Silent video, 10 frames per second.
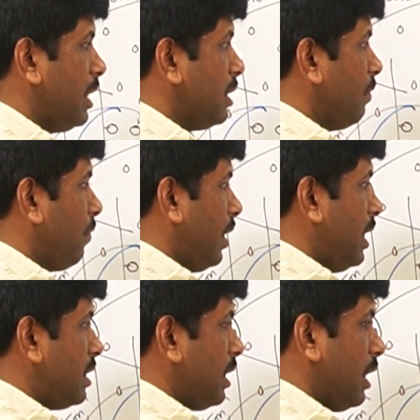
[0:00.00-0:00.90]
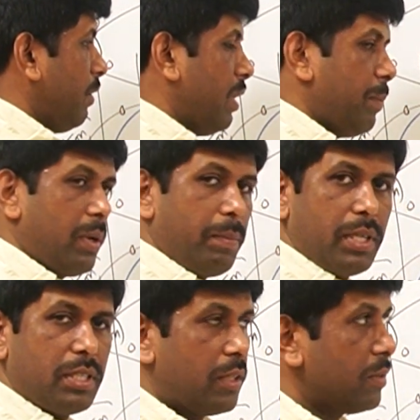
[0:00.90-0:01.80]
is influencing the vapor
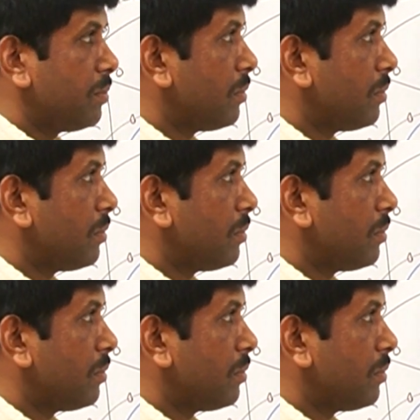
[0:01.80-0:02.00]
pressure?